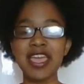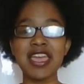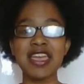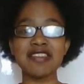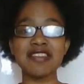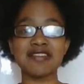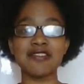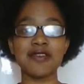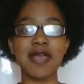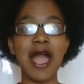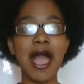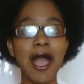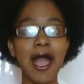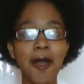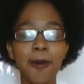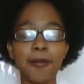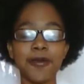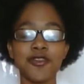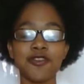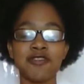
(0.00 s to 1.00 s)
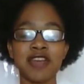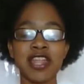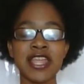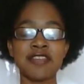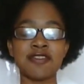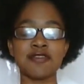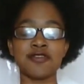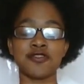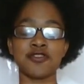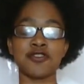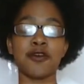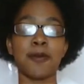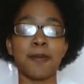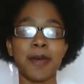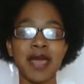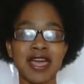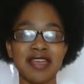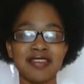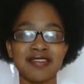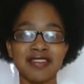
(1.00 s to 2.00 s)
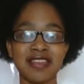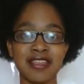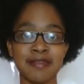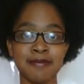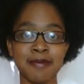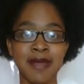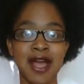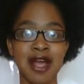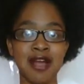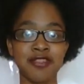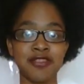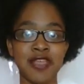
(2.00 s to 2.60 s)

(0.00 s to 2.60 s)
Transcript: to help you really do your best in math,